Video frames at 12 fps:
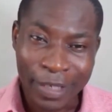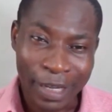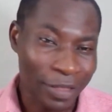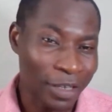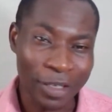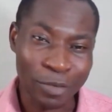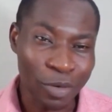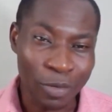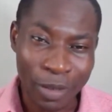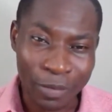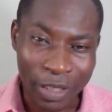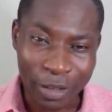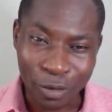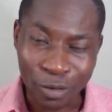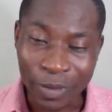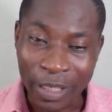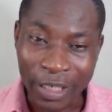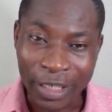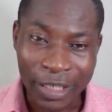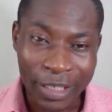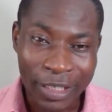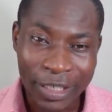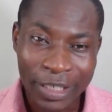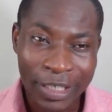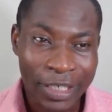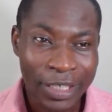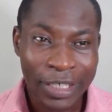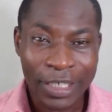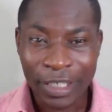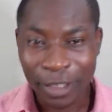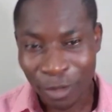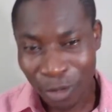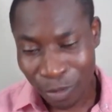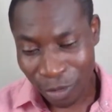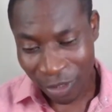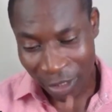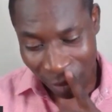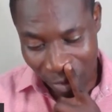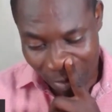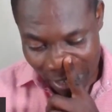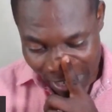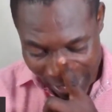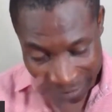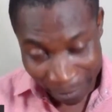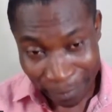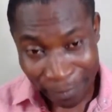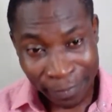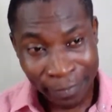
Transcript: I think the problems are too many. The troubles are too many.